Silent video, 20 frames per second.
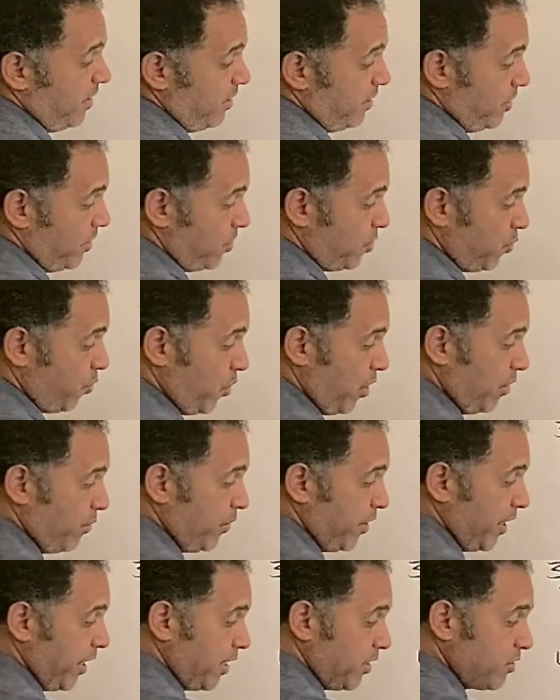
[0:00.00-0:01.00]
this one
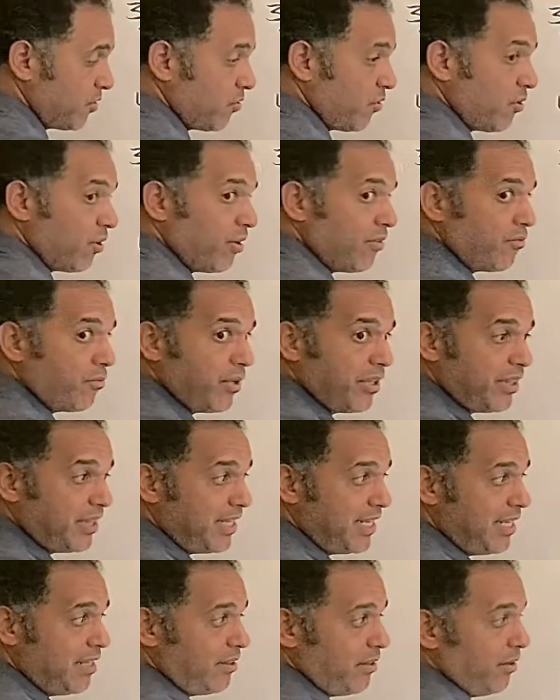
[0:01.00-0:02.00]
we got to start off with
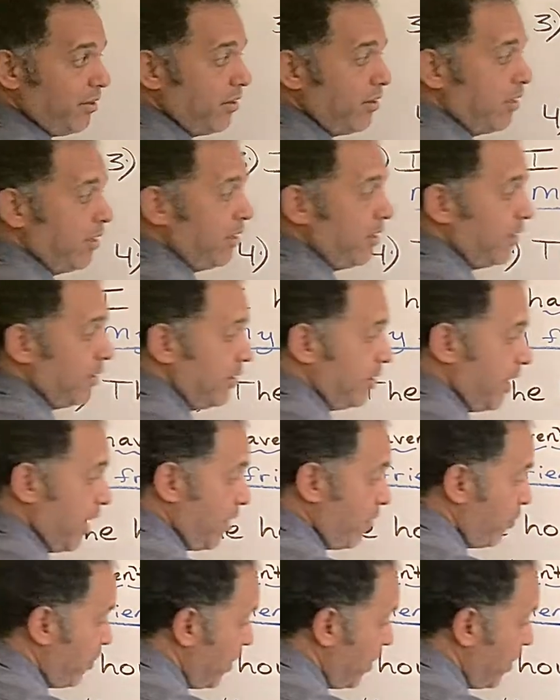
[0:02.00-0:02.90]
neither. Then